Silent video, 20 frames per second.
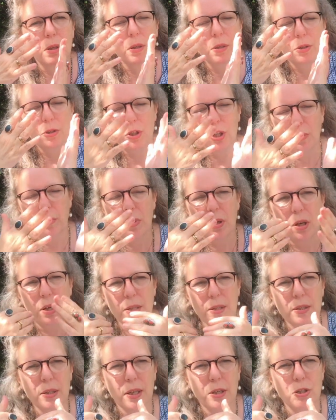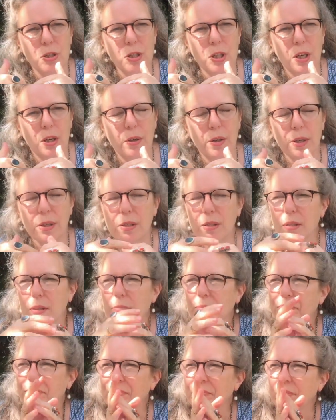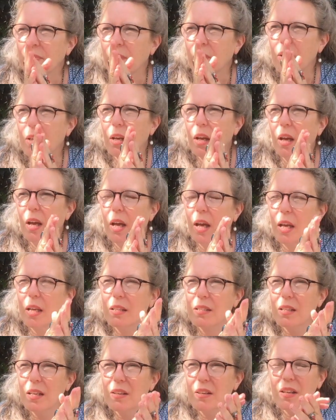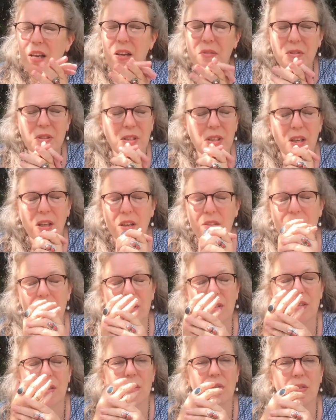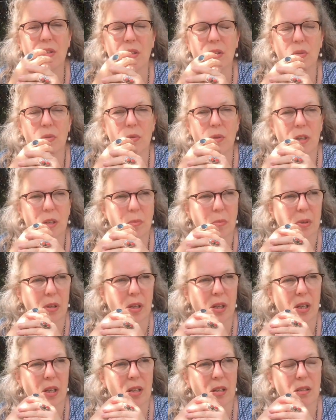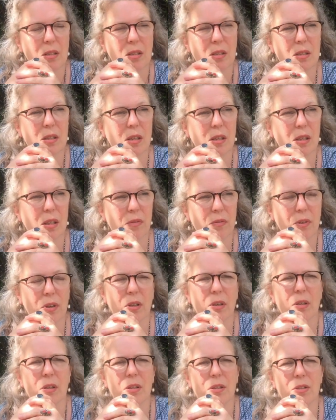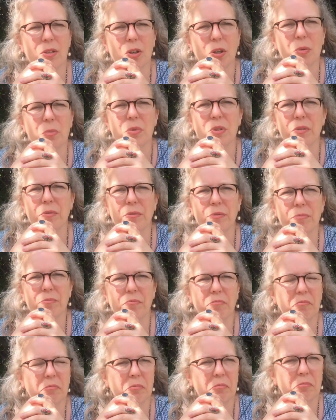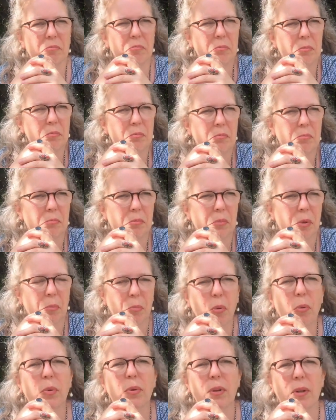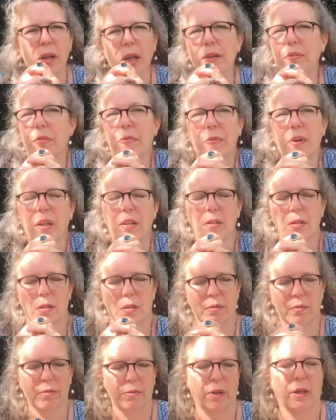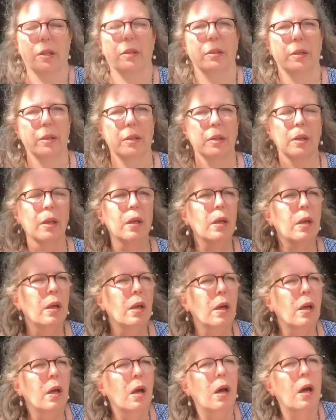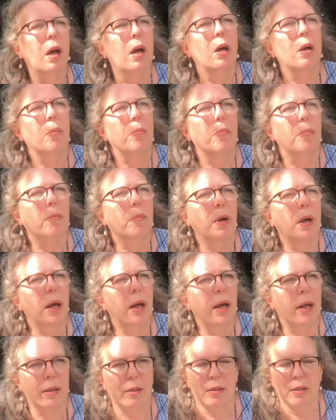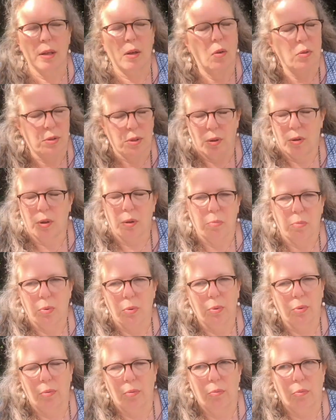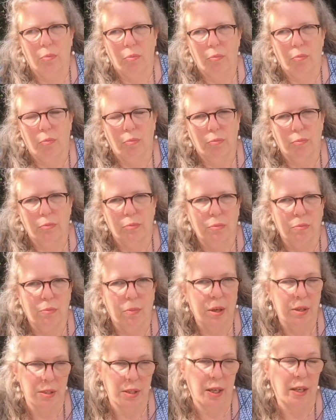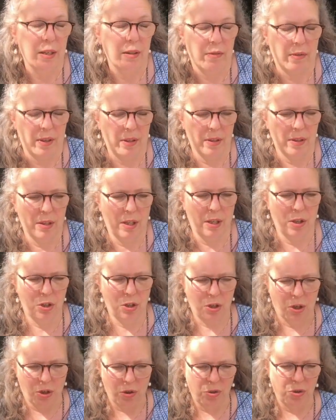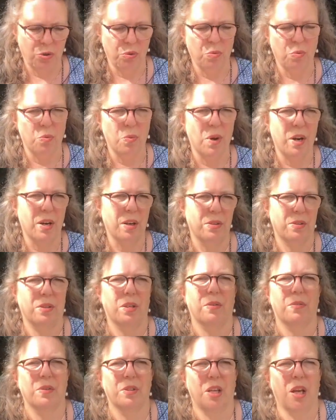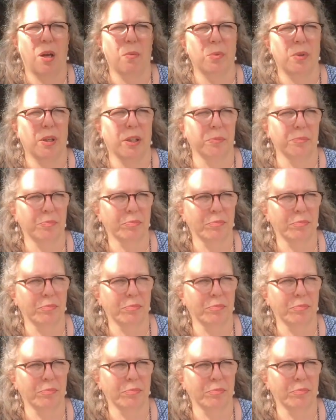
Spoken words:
Gemini and Sagittarius. And I have to say, I find those incredibly significant in terms of important life events, frankly. And also important mundane events. They show you where stuff is happening.